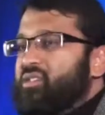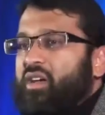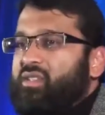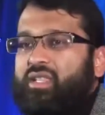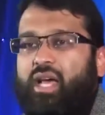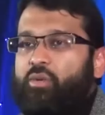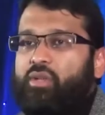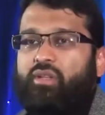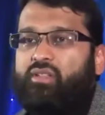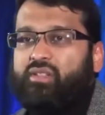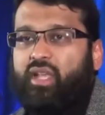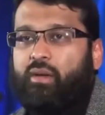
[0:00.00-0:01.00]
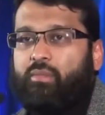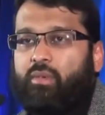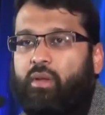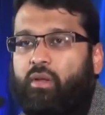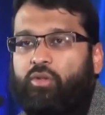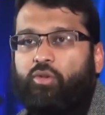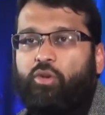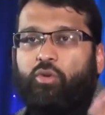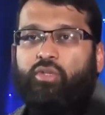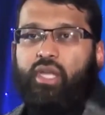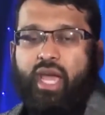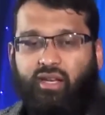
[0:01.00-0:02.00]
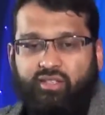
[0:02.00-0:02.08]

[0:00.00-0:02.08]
is not allowed in Islam. You don't